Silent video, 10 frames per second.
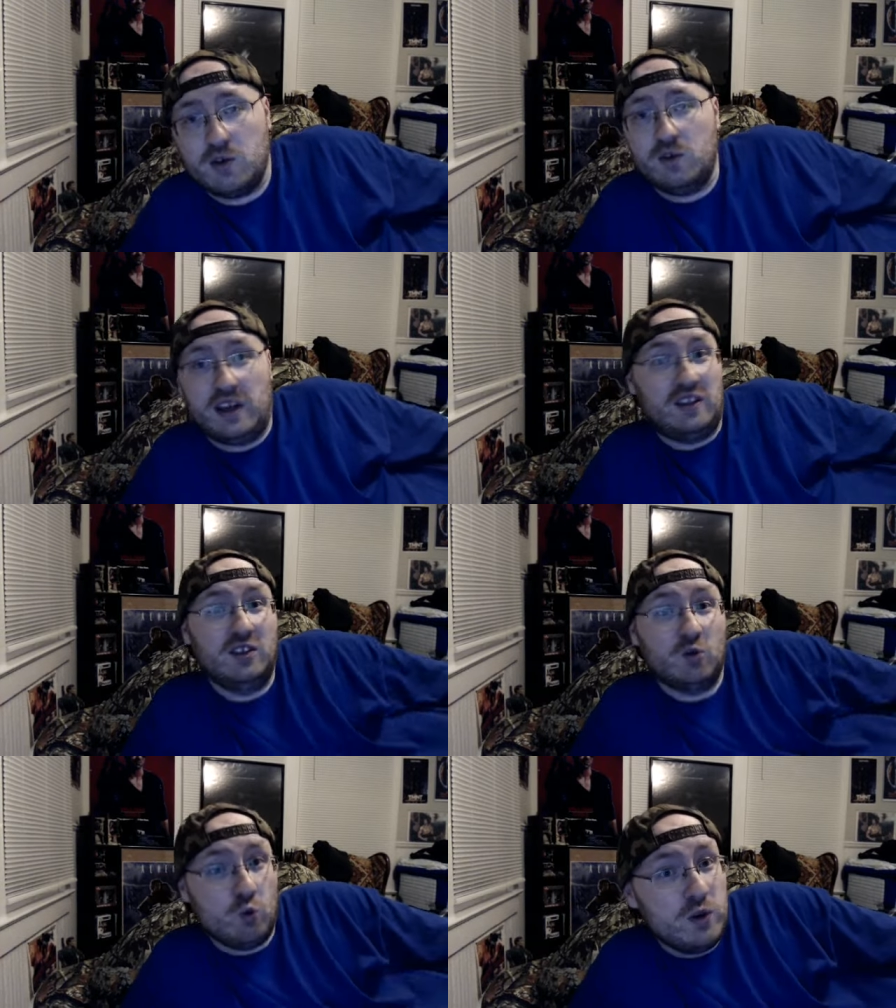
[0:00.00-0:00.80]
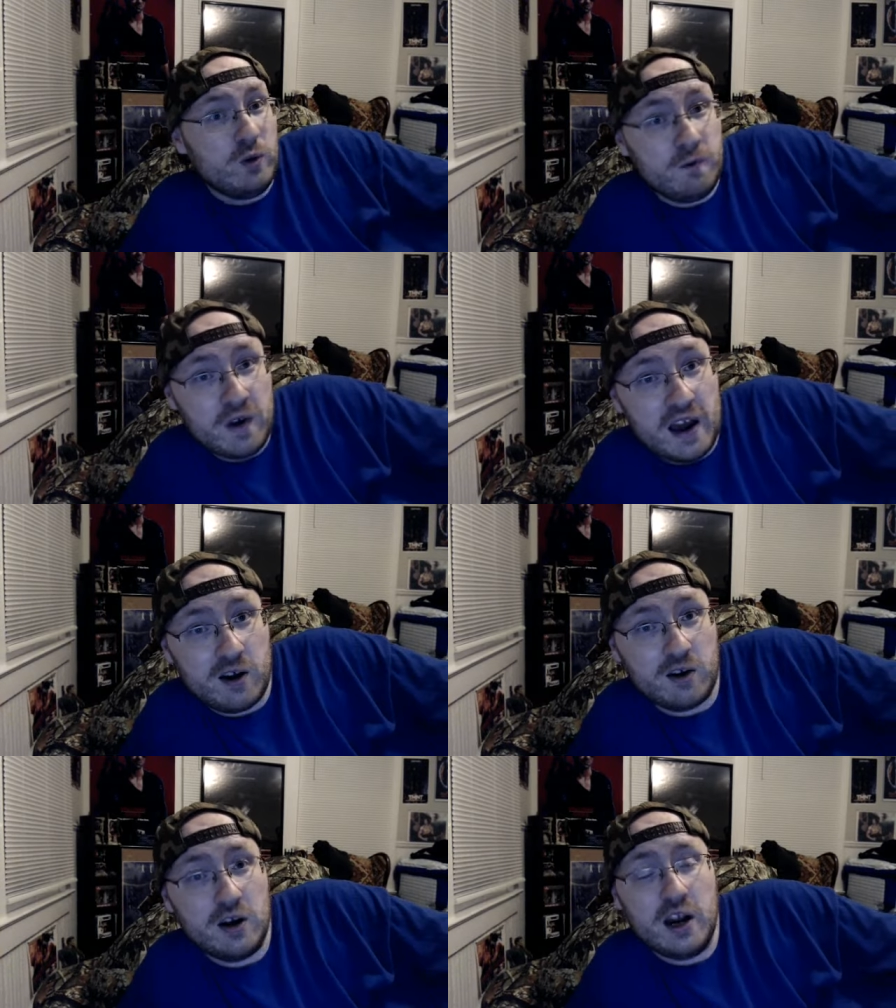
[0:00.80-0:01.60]
Like, this is real
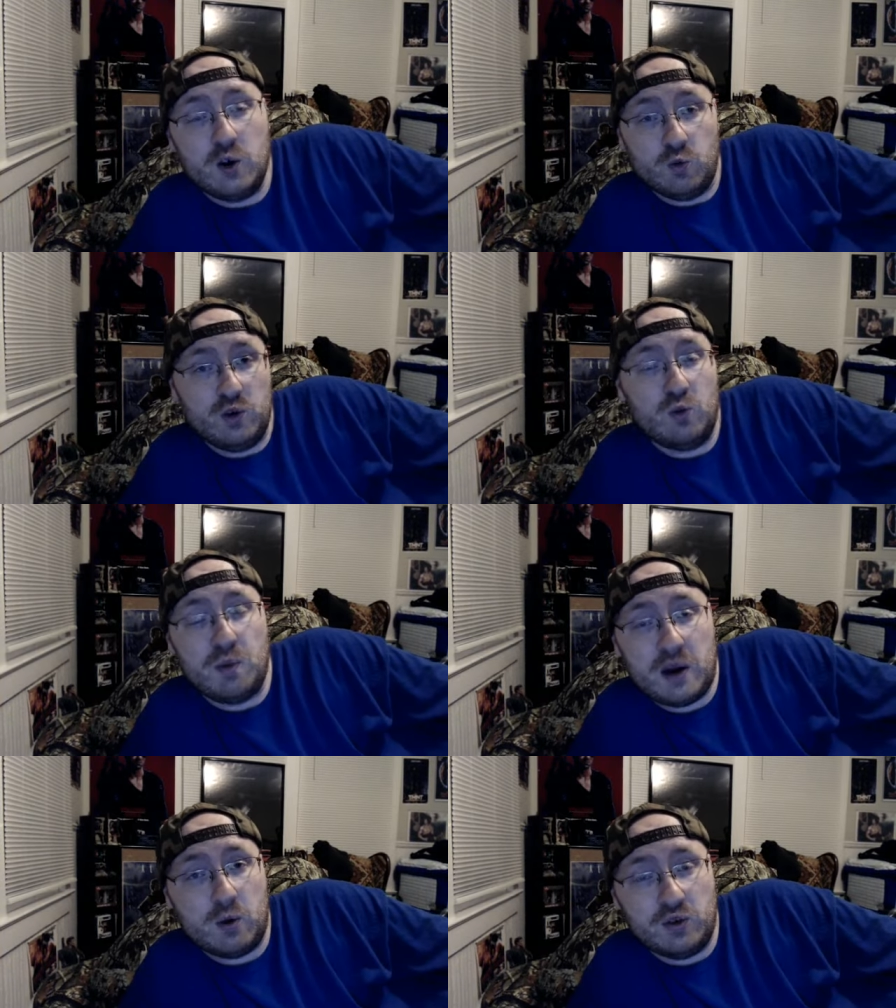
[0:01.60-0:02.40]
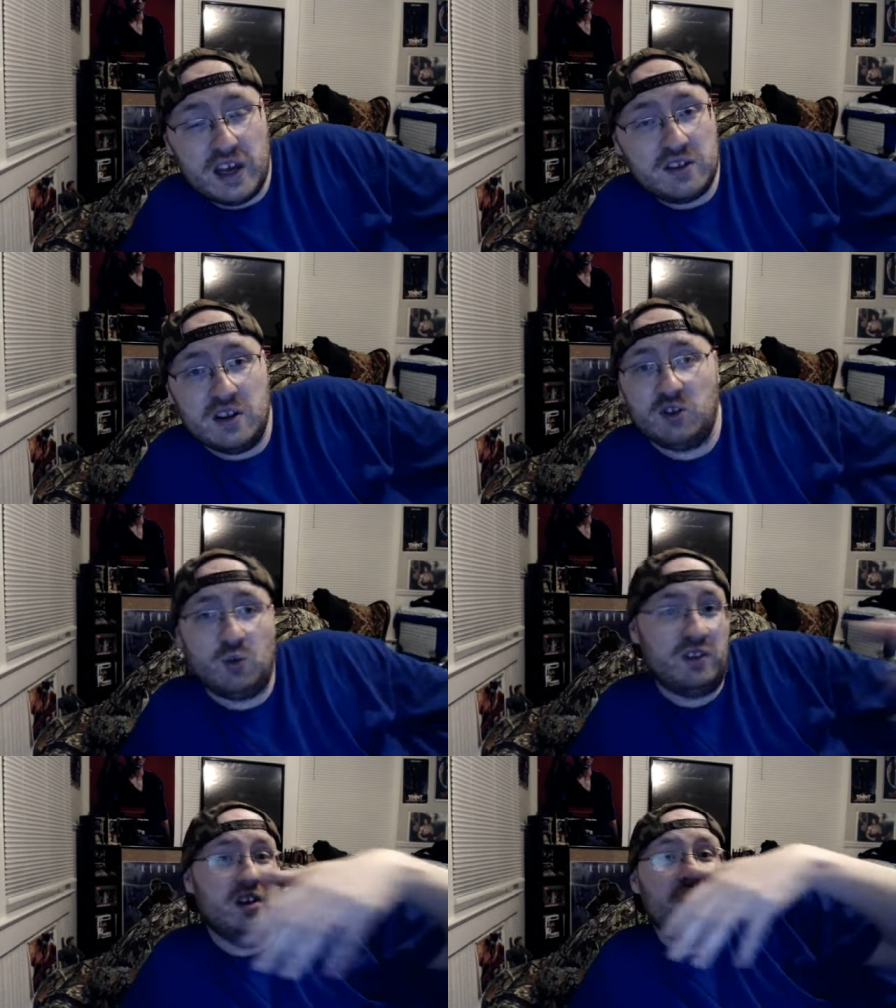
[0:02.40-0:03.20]
fire, real pyrotechnics when
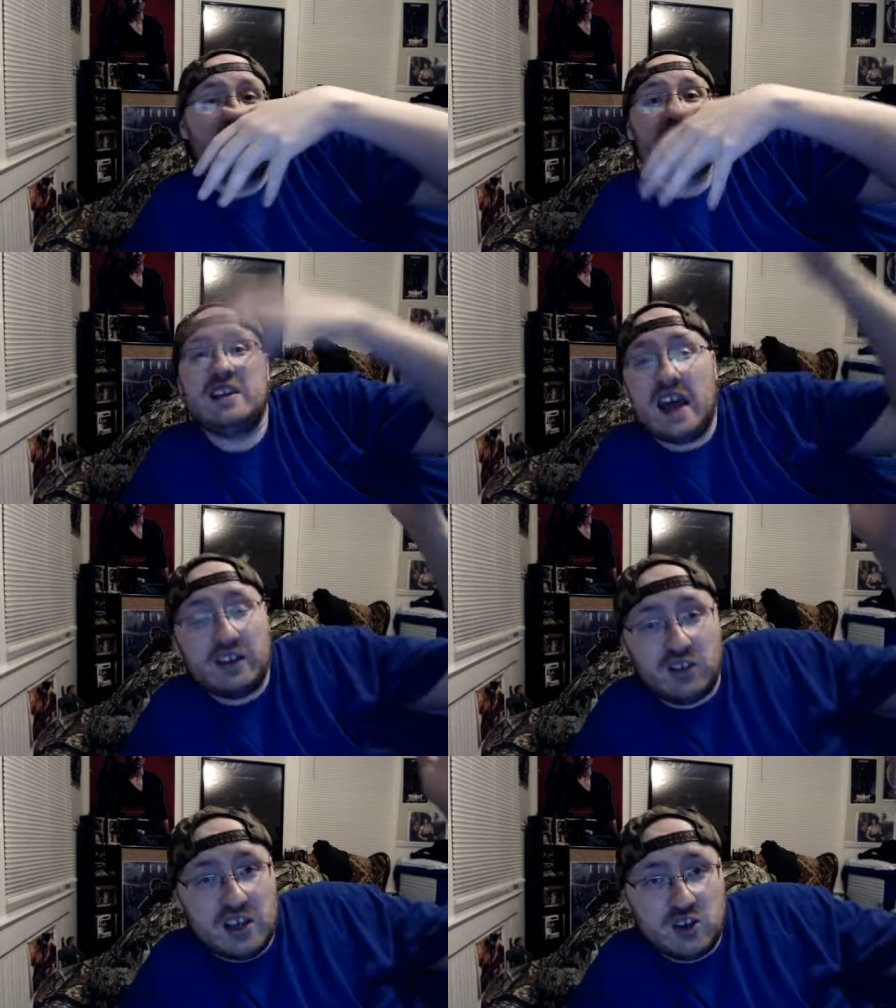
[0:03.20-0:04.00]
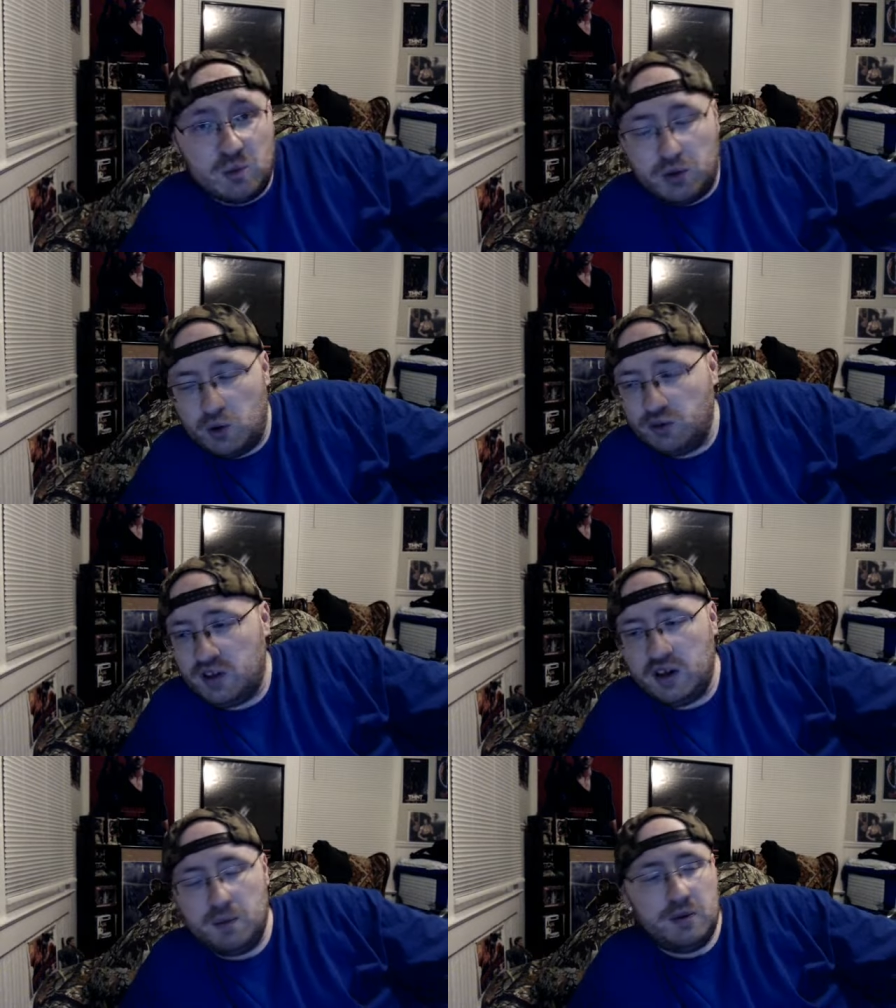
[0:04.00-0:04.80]
the gas station blows
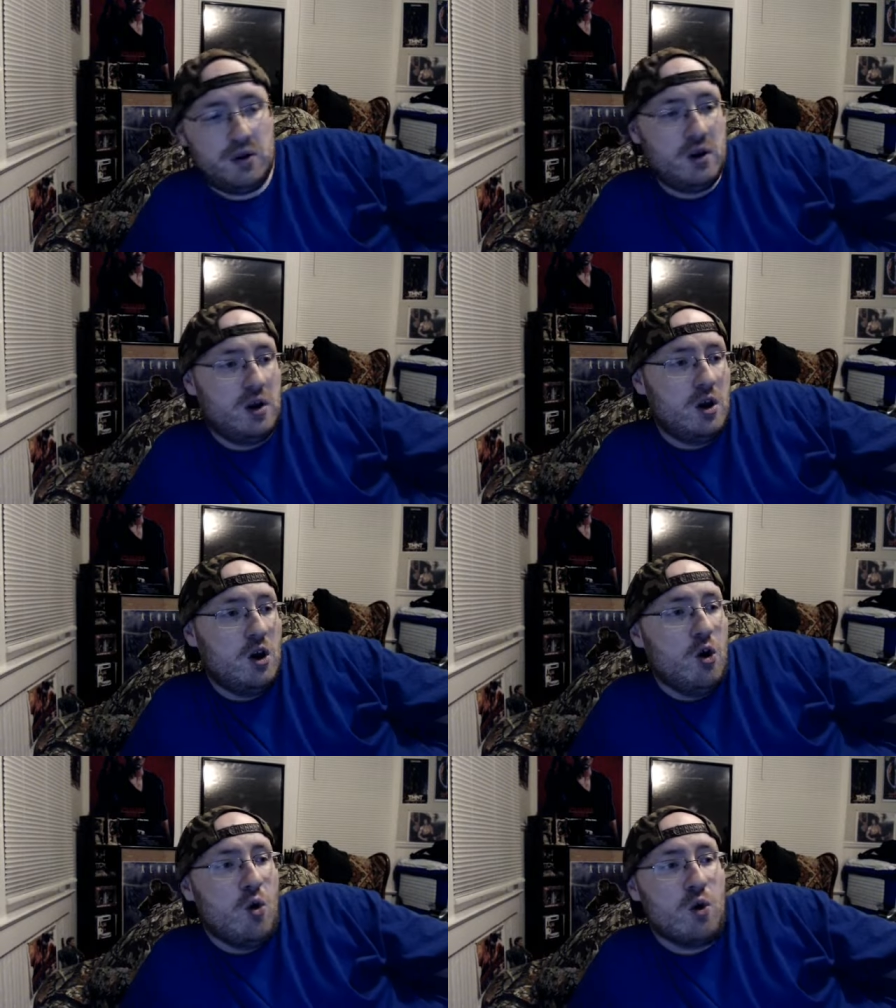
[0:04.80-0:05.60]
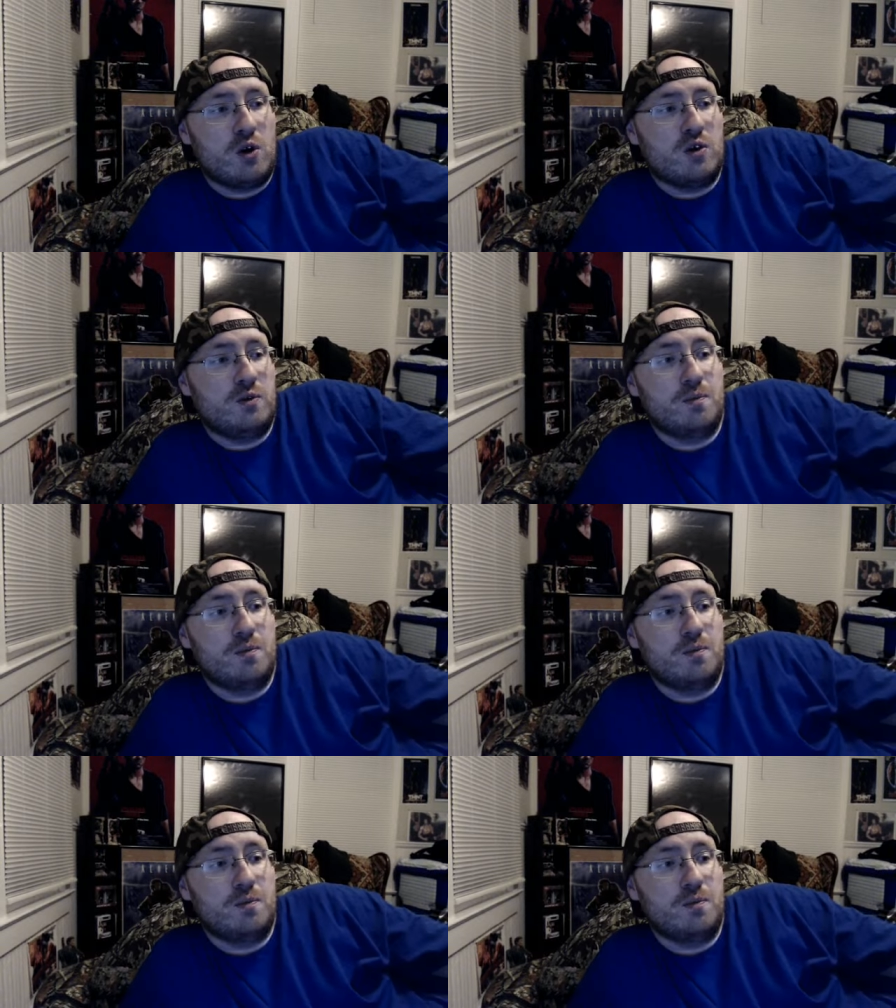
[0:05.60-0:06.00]
up, or